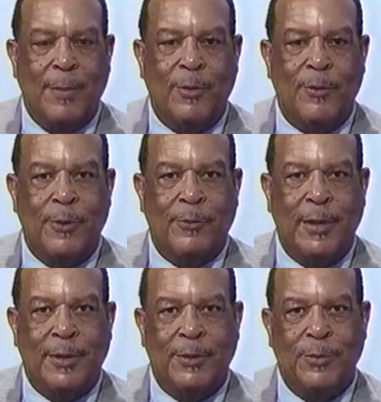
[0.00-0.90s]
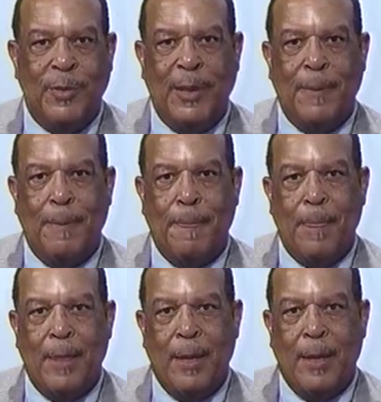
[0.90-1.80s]
Her name is Rosetta Smith,
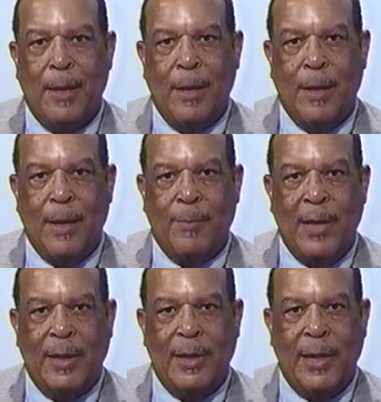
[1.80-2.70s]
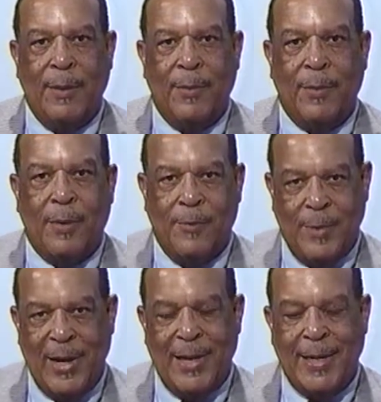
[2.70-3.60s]
and her maiden name
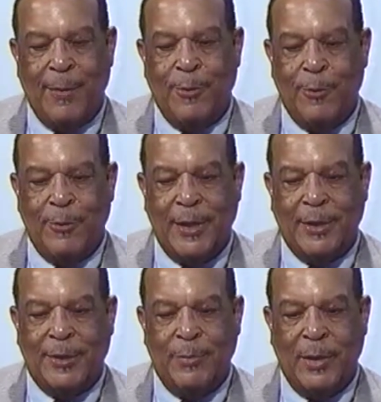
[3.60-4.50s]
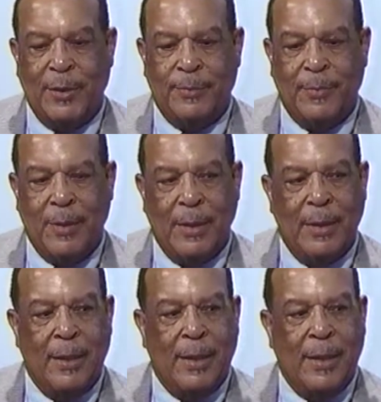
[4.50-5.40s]
is Rosetta Smith.
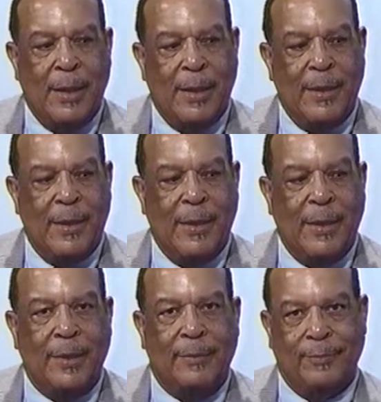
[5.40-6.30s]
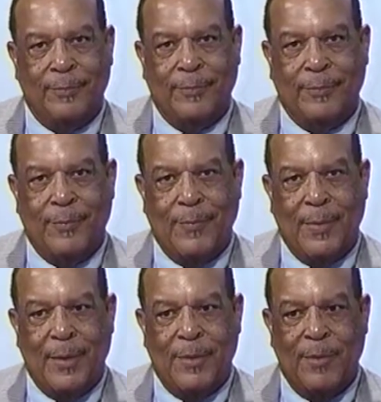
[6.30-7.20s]
And then
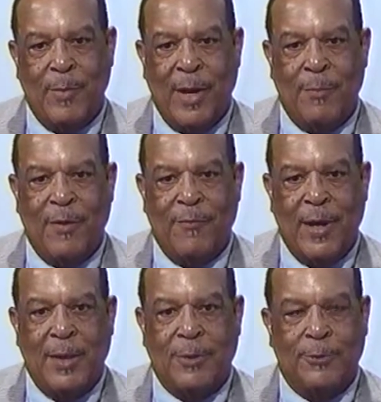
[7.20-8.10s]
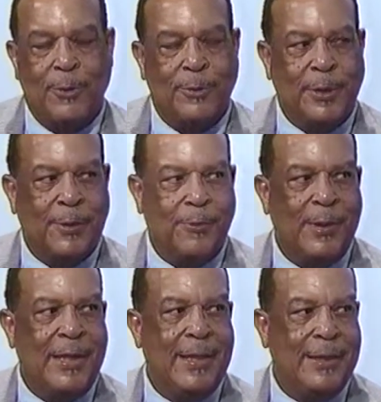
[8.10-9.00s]
she married my father, Rosetta
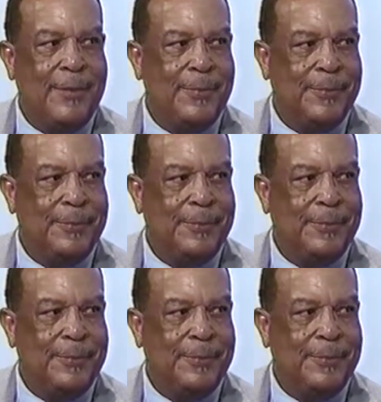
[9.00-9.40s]
Reed.